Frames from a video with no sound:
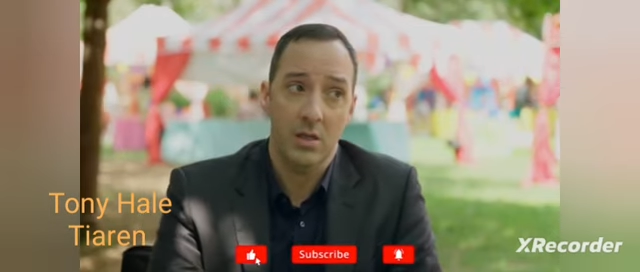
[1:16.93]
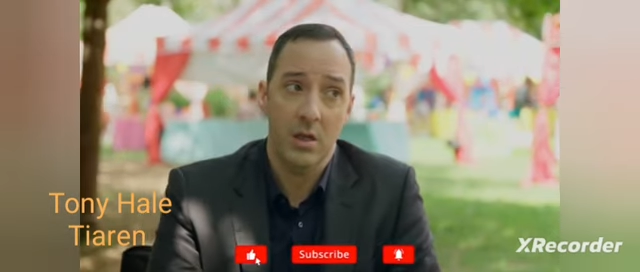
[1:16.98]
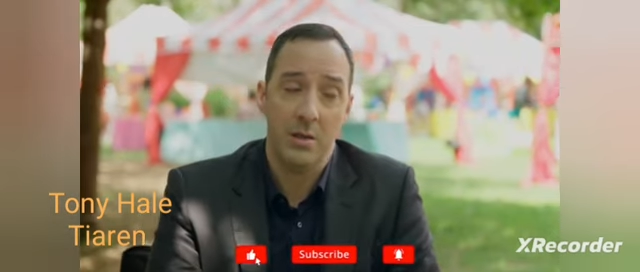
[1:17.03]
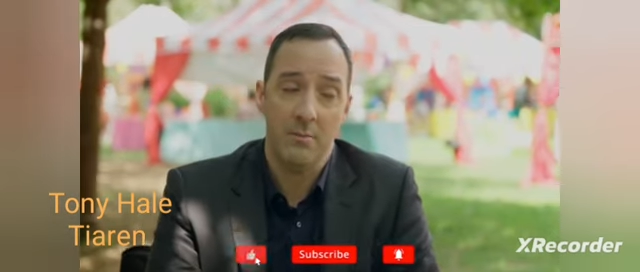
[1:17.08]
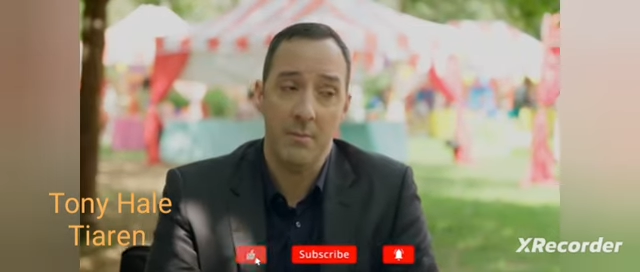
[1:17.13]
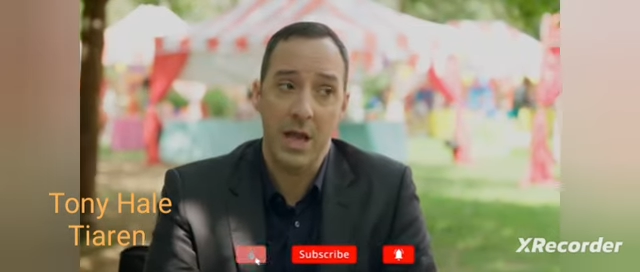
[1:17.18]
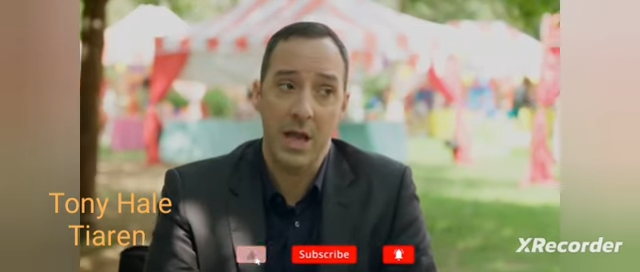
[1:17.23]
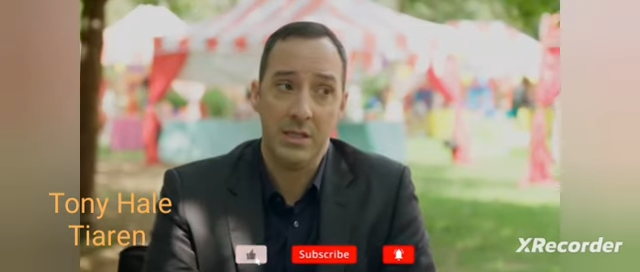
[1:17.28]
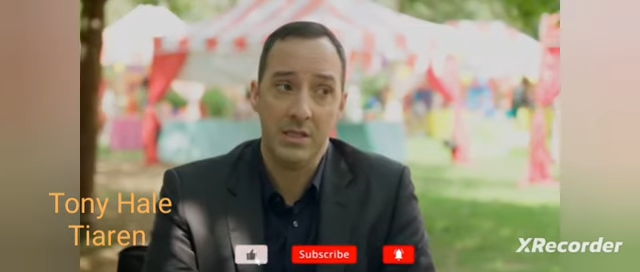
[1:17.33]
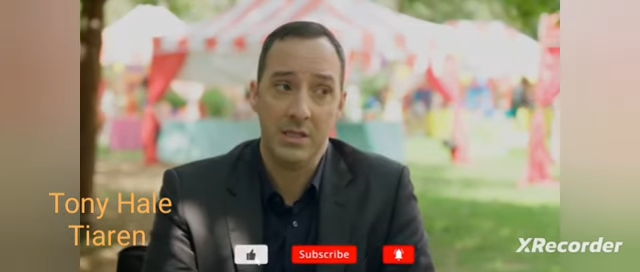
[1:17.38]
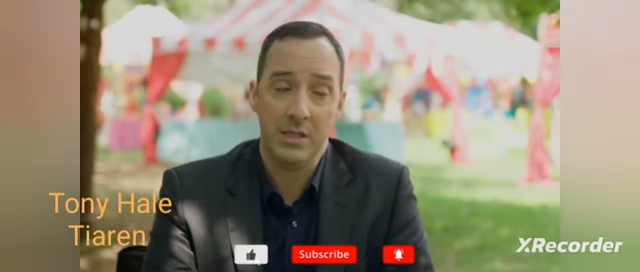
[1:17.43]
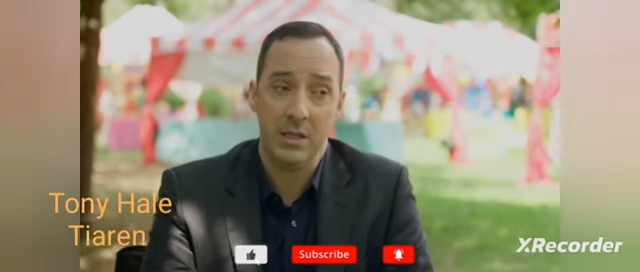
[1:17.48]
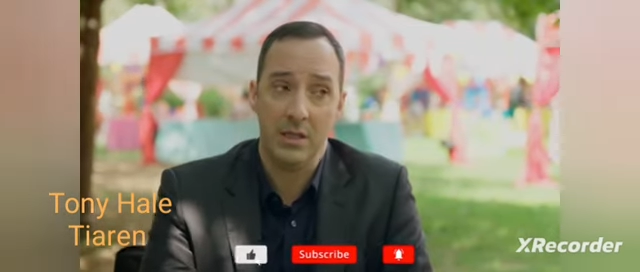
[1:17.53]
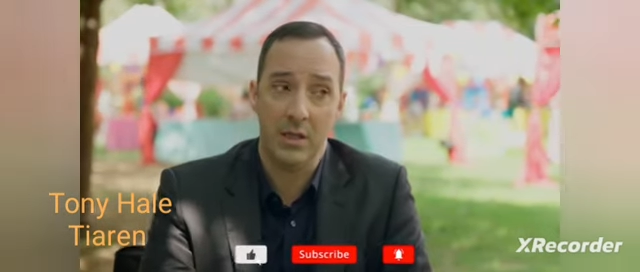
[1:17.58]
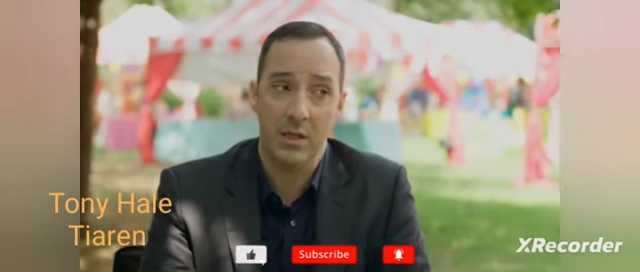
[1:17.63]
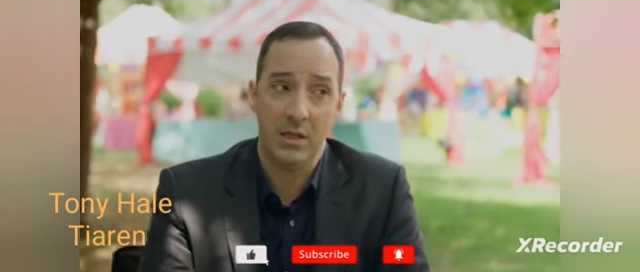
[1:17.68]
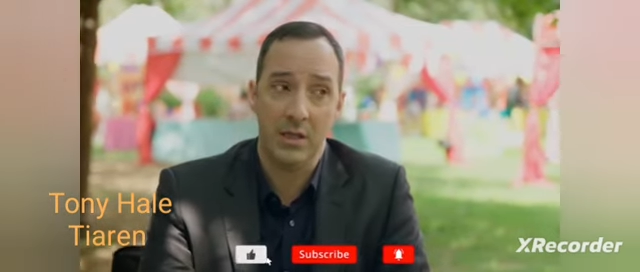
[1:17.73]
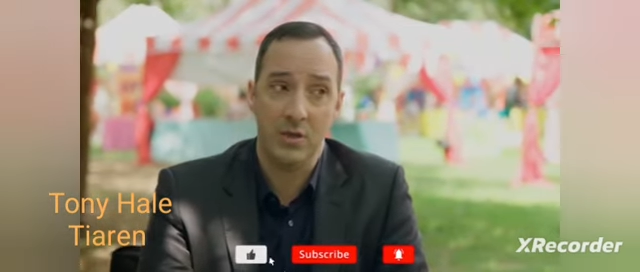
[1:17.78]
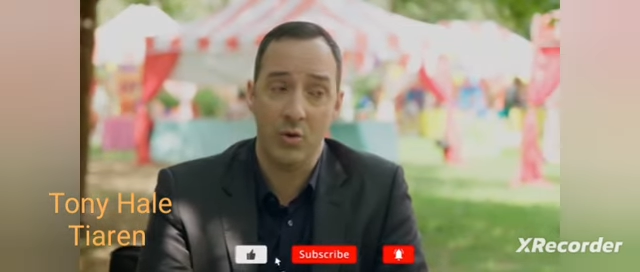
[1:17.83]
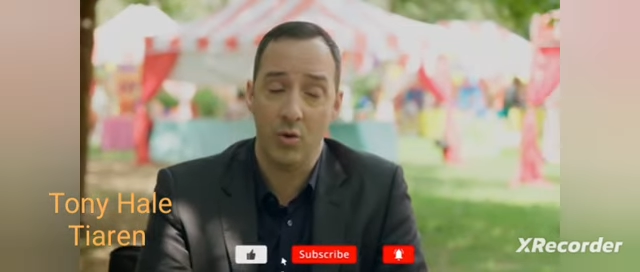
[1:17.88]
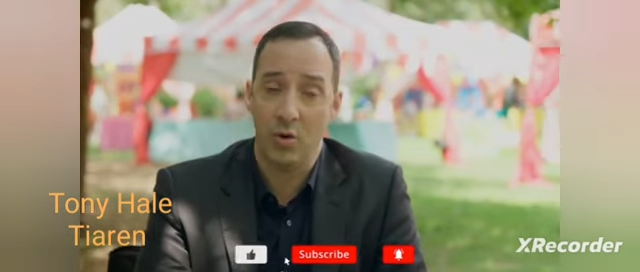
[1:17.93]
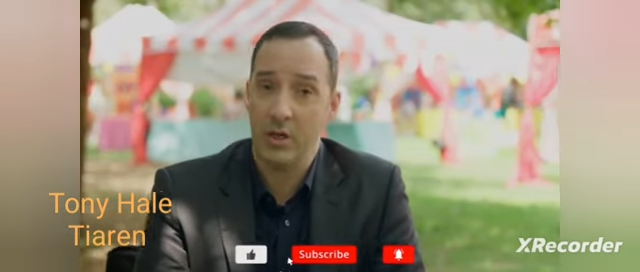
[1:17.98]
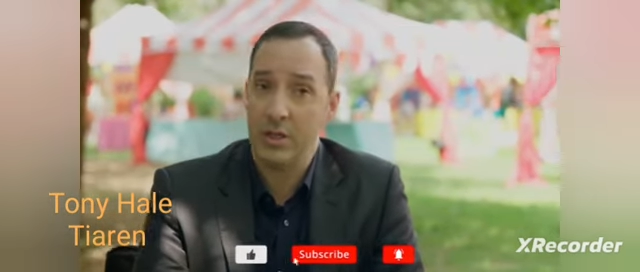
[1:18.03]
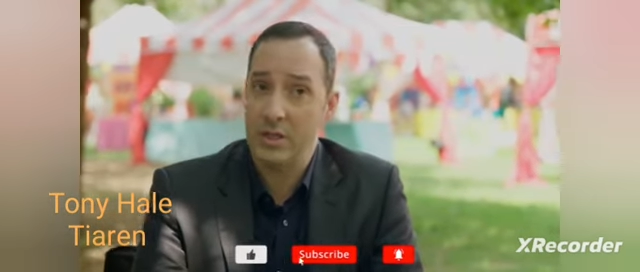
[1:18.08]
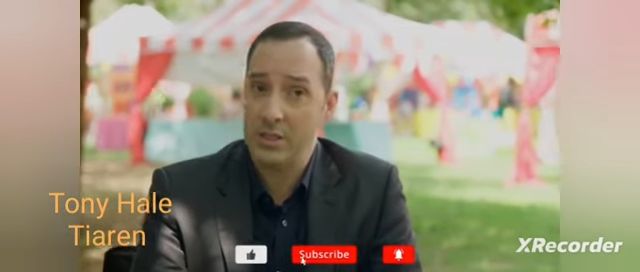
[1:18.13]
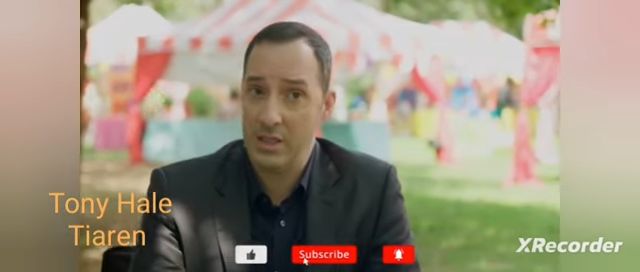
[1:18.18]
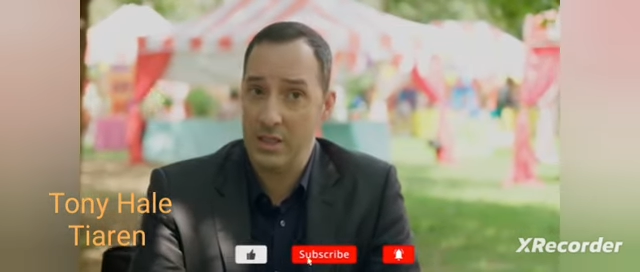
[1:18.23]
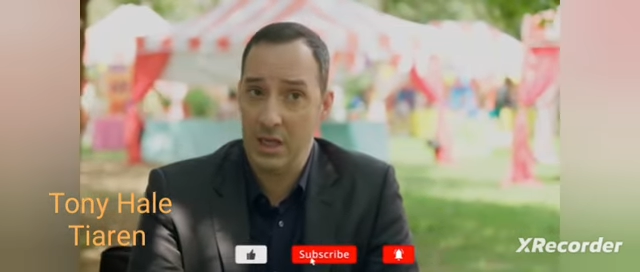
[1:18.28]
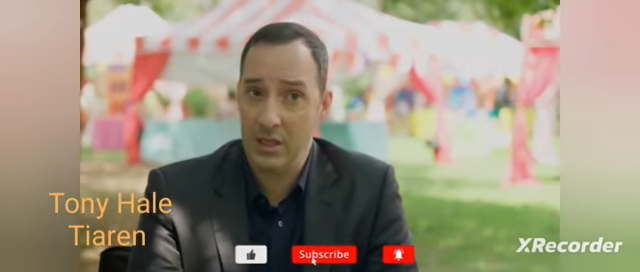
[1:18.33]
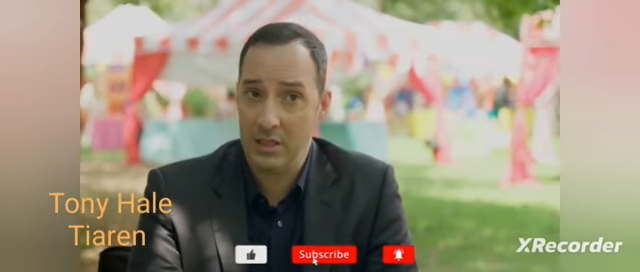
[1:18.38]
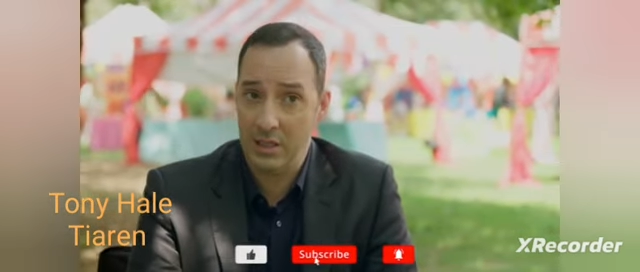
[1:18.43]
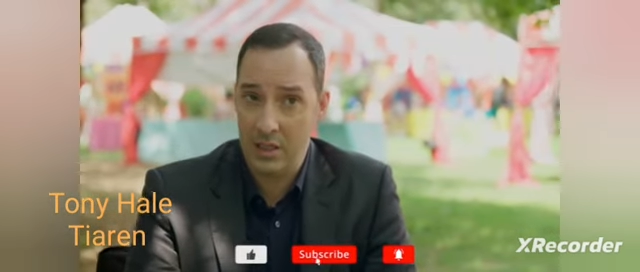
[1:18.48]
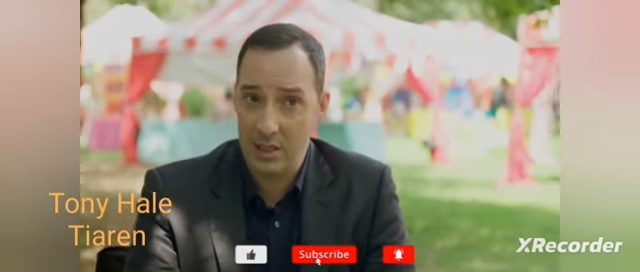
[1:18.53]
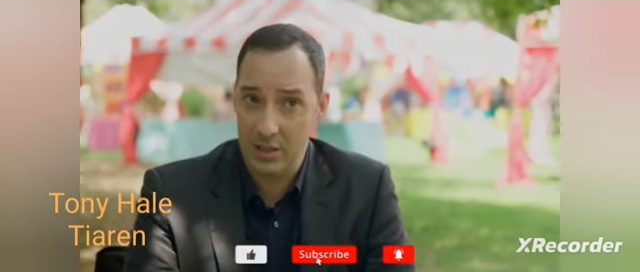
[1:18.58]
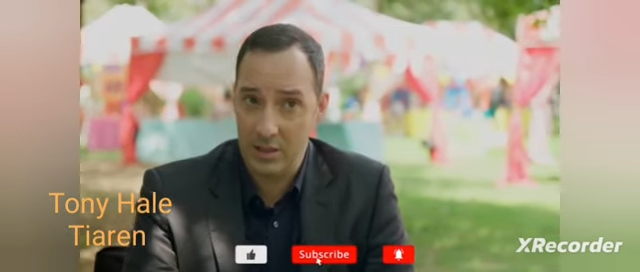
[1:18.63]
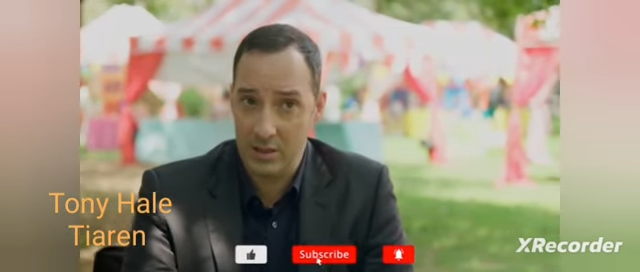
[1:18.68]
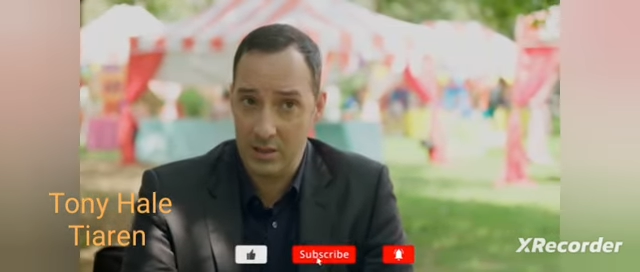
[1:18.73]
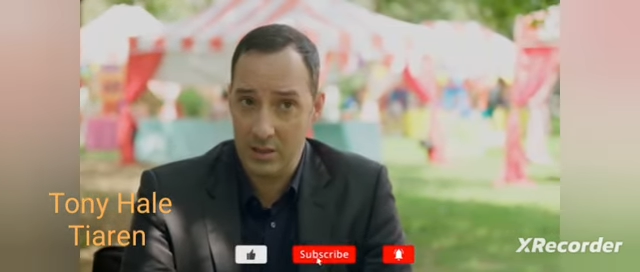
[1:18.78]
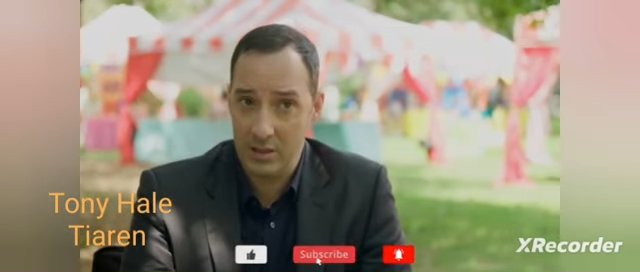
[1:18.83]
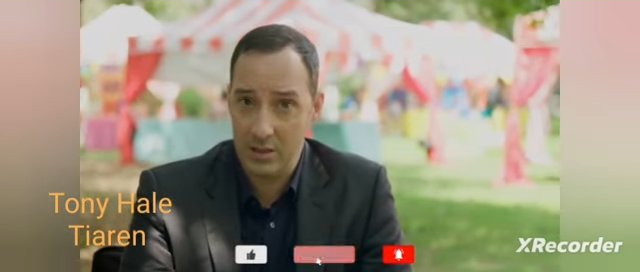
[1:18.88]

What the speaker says: emasculated, quirky sidekick.